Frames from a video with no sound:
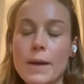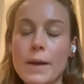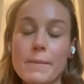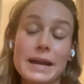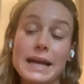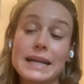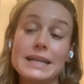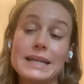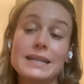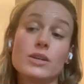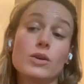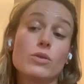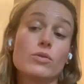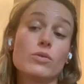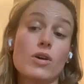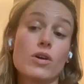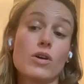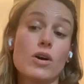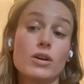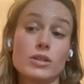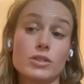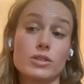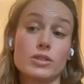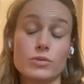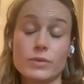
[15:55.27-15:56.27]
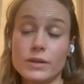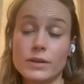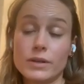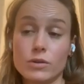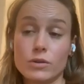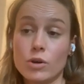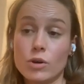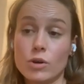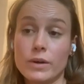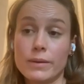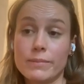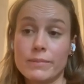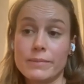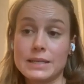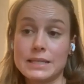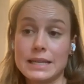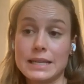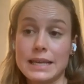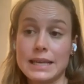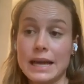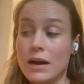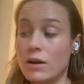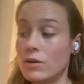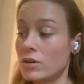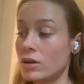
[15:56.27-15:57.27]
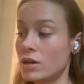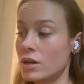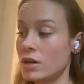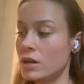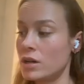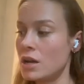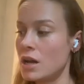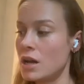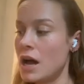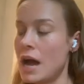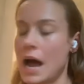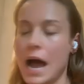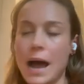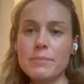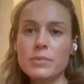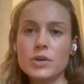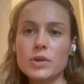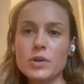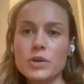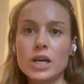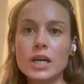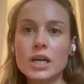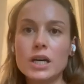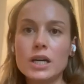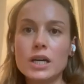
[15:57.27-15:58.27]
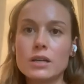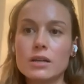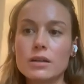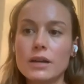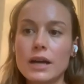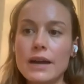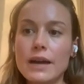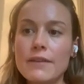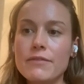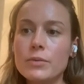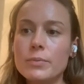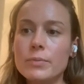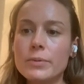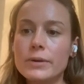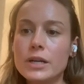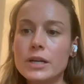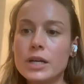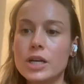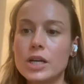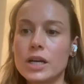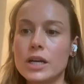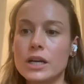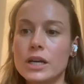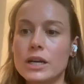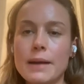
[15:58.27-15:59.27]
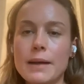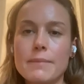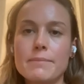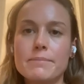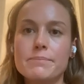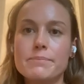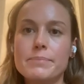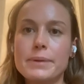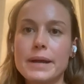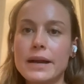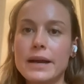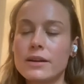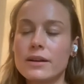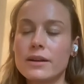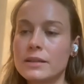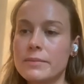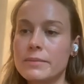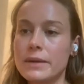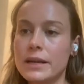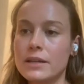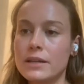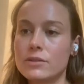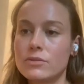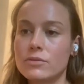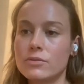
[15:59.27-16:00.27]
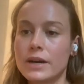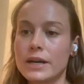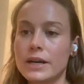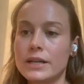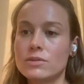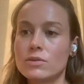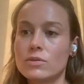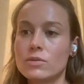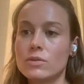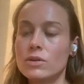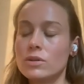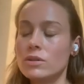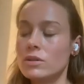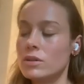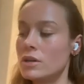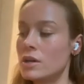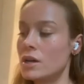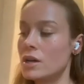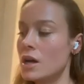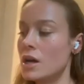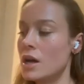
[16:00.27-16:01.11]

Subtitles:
I mean, I didn't go to college, so I don't know what I'm missing out on. I'm good. I feel pretty good. I barely made it through high school.